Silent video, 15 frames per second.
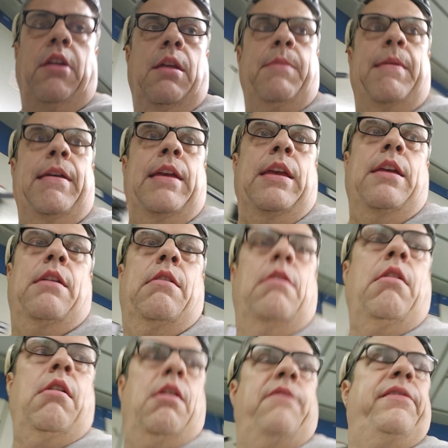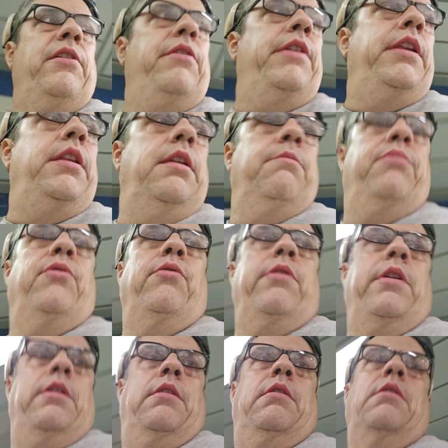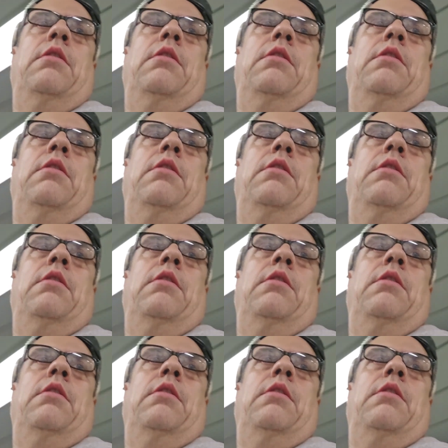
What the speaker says: are going to be offloaded in port,